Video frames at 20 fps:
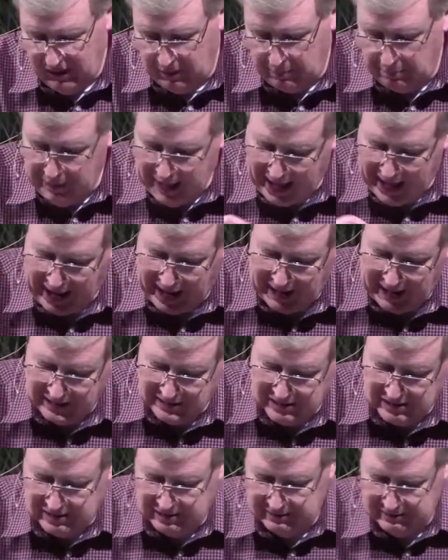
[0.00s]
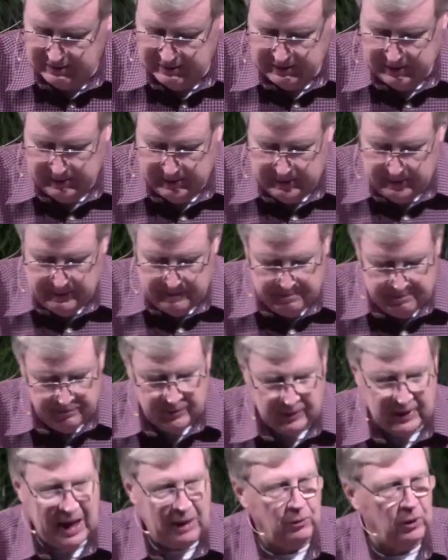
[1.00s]
past,
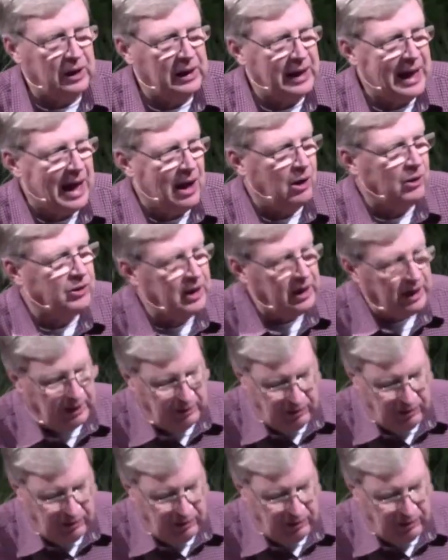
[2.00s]
they were allowing